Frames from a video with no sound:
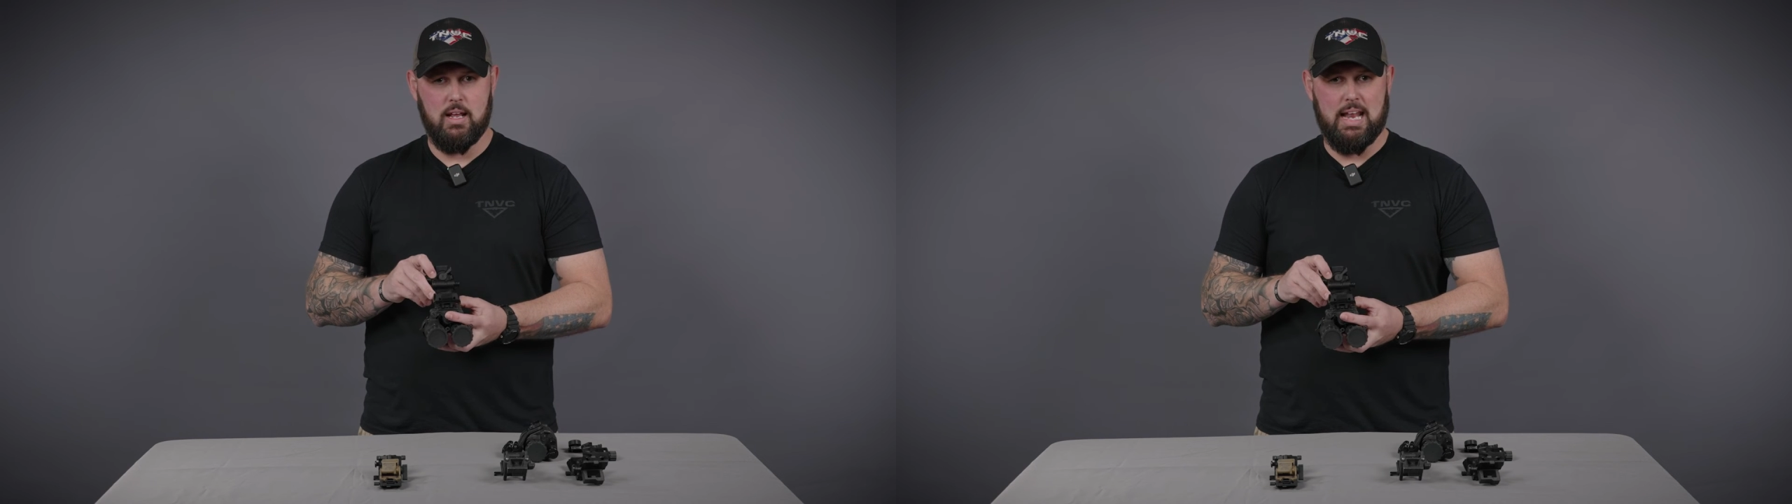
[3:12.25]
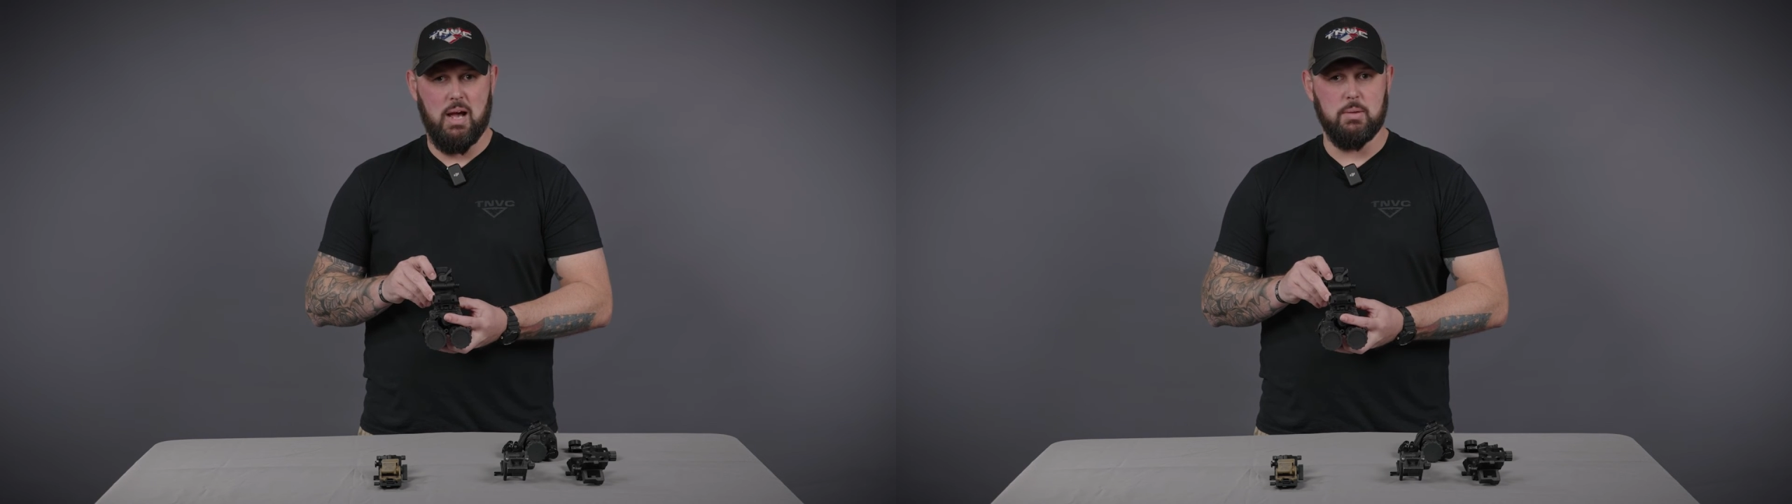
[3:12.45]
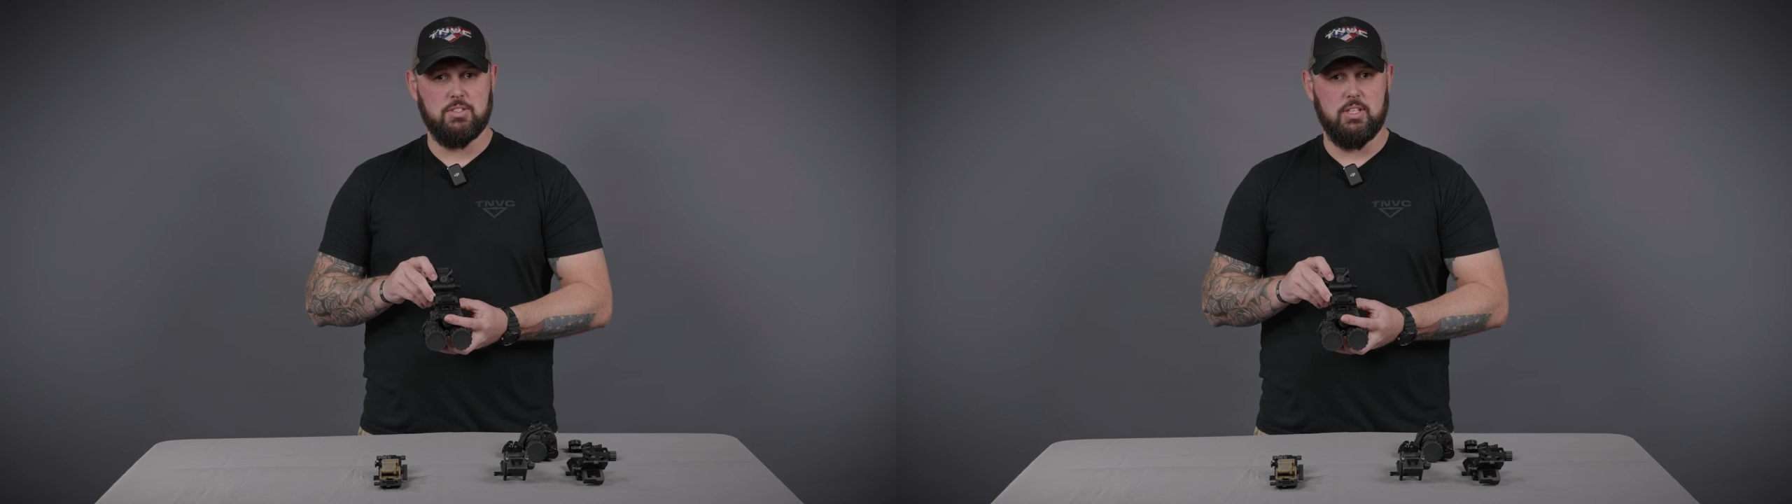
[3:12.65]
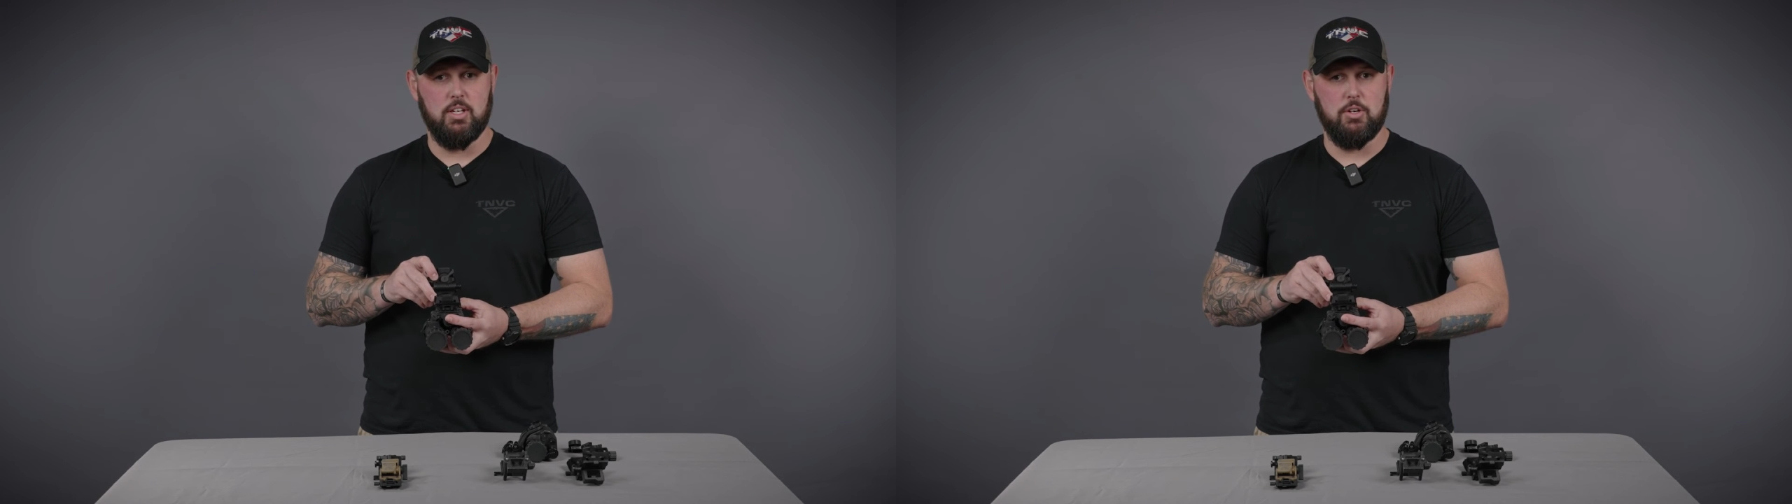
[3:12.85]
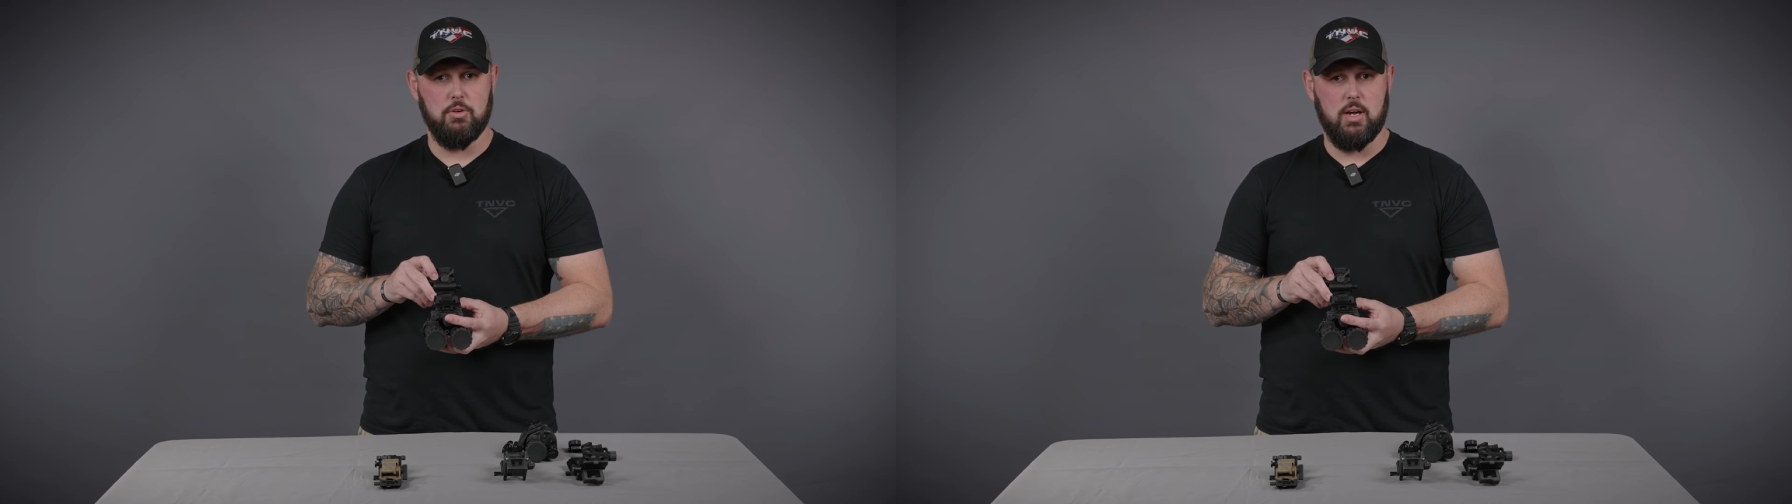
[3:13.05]
and now it's
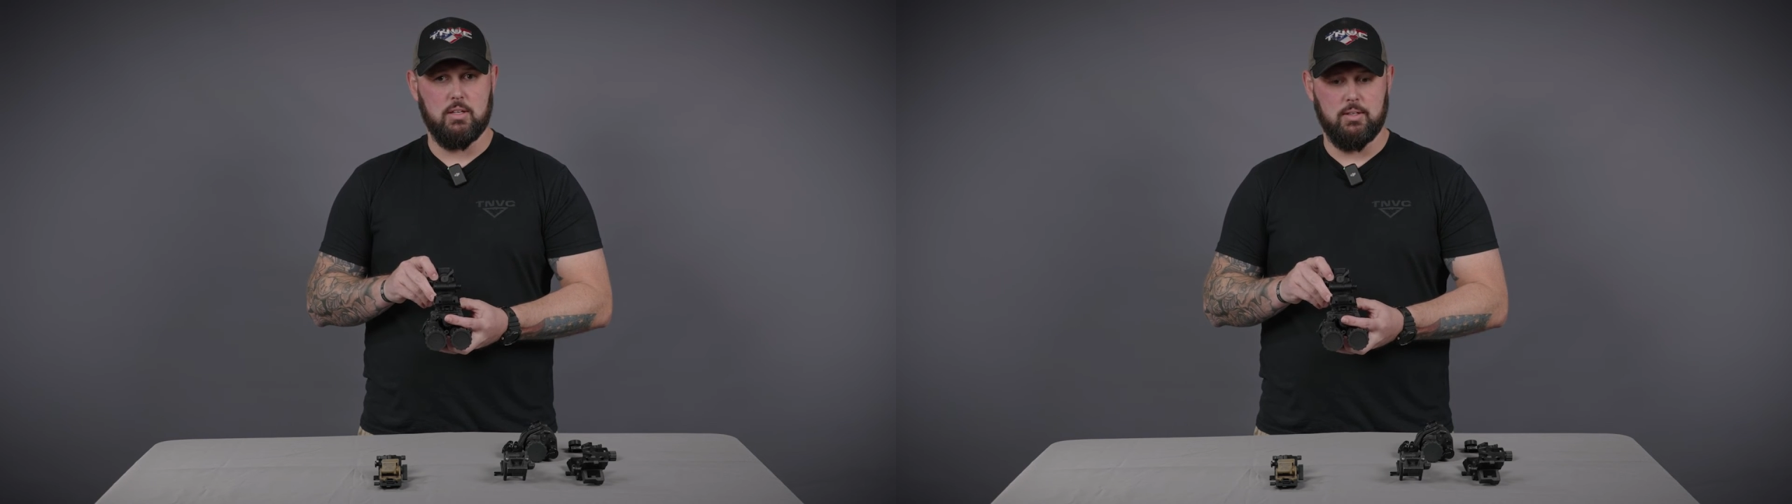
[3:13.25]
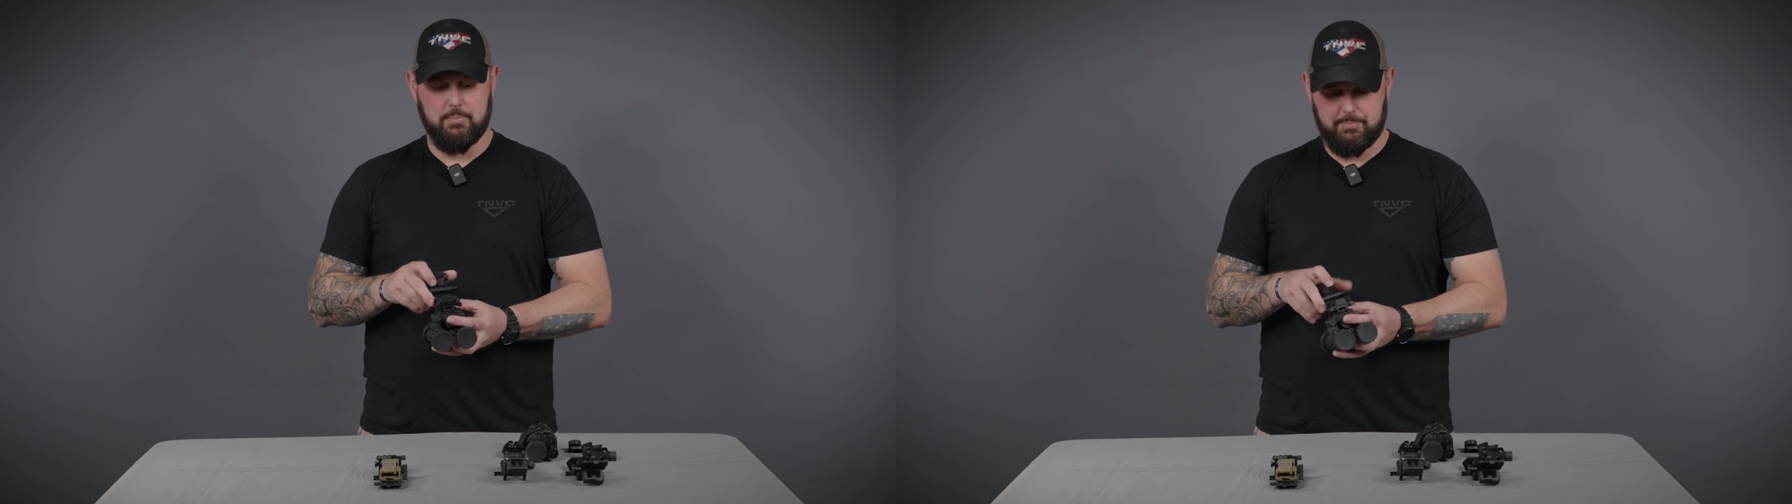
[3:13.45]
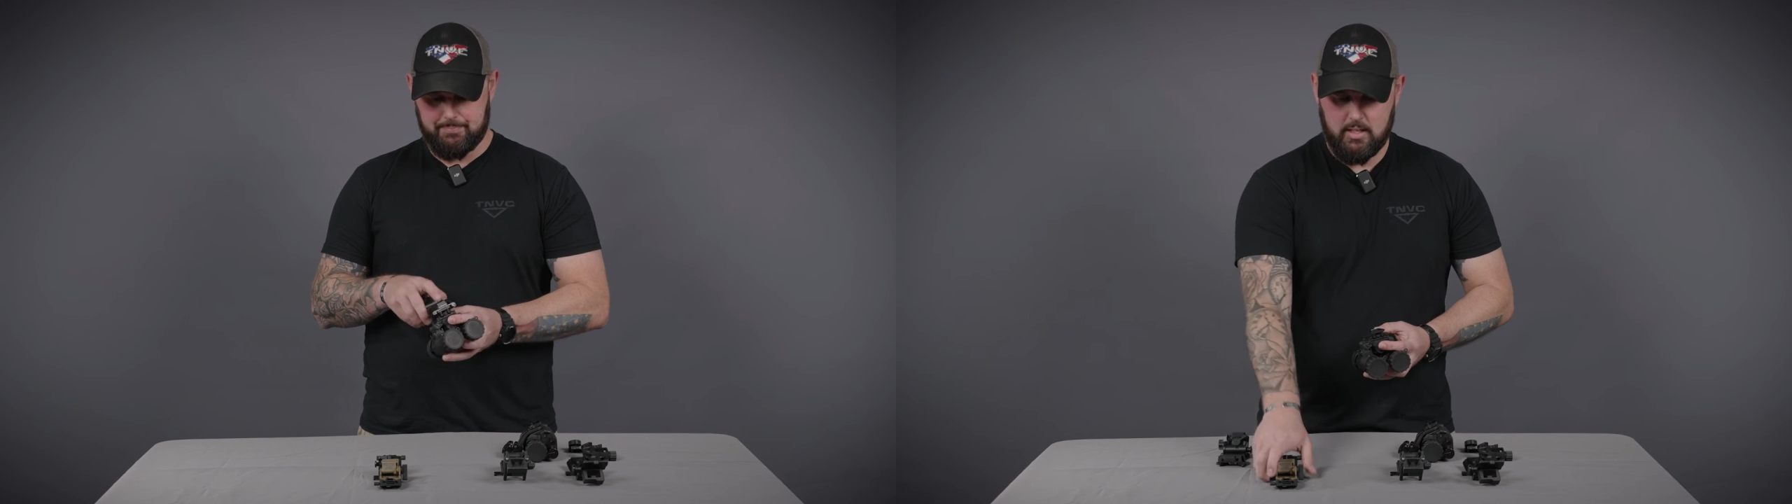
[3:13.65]
seated correctly.